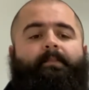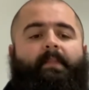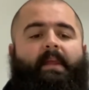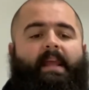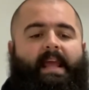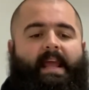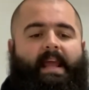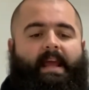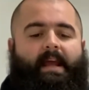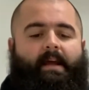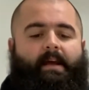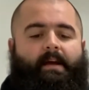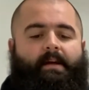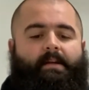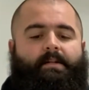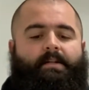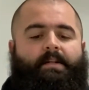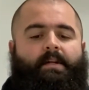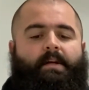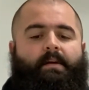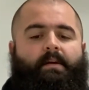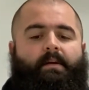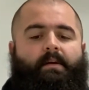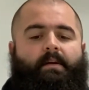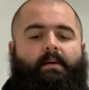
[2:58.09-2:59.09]
And
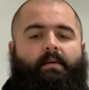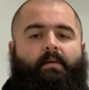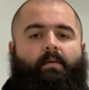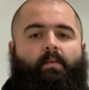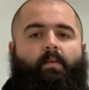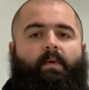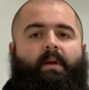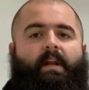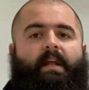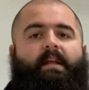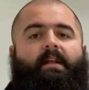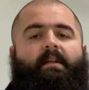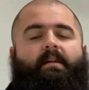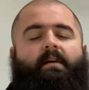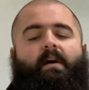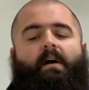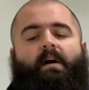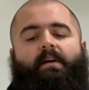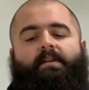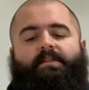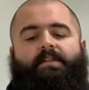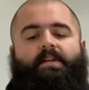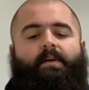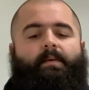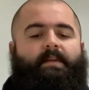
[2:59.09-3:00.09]
what it
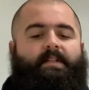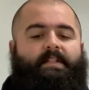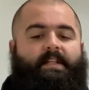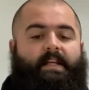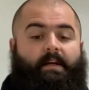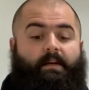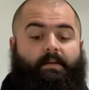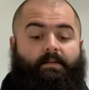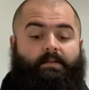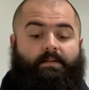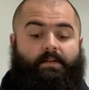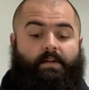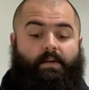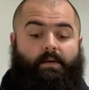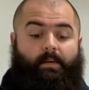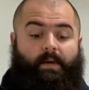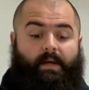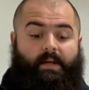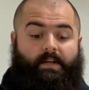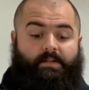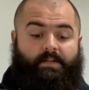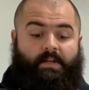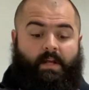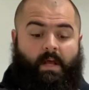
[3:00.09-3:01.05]
also entails too is,